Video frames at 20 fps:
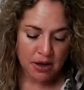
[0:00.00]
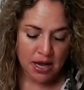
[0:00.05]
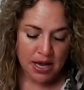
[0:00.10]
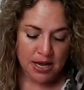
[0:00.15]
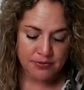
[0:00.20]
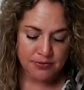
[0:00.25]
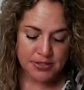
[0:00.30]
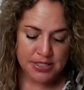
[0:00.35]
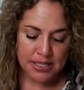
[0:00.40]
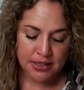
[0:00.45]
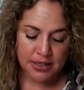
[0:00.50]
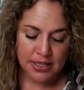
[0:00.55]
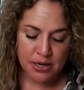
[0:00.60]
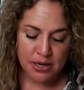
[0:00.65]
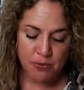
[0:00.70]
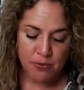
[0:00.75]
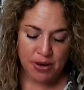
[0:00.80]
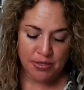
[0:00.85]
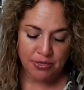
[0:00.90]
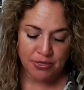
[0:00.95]
of
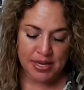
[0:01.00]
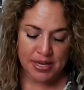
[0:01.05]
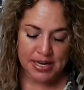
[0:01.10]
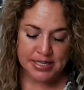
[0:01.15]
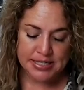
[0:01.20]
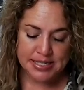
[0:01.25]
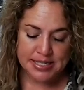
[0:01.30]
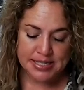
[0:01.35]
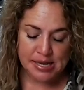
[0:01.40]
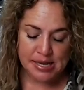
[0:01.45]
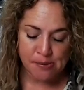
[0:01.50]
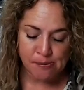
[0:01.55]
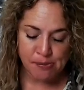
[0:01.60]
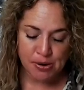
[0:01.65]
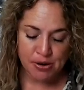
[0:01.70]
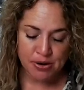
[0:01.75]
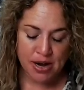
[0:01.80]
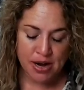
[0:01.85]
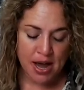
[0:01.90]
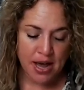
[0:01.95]
dealing with the
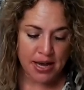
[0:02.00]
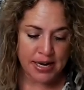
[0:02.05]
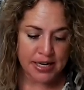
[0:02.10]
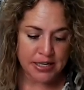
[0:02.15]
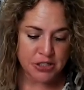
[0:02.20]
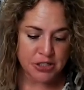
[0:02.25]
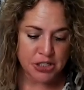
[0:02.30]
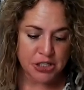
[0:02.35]
December 9,